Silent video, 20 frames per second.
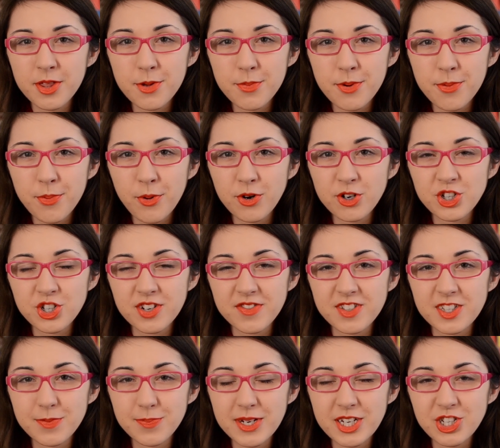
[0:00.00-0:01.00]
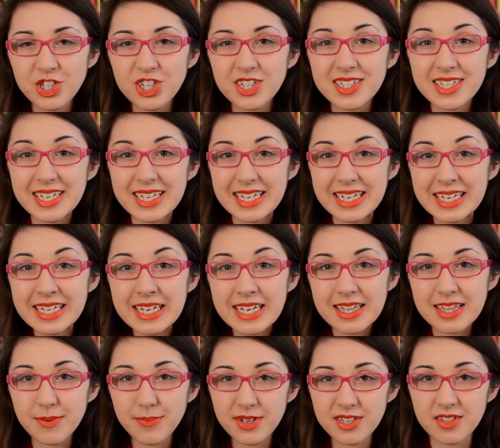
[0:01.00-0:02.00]
in the proportion of species
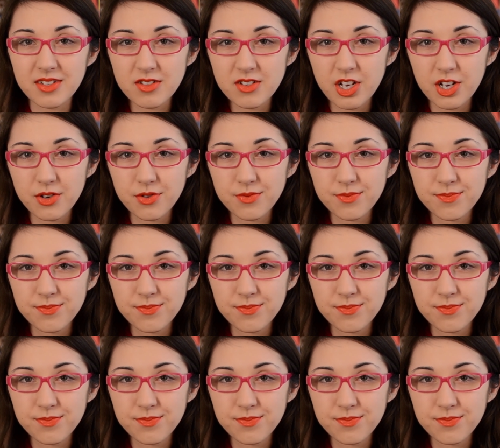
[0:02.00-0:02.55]
eating the mistletoe.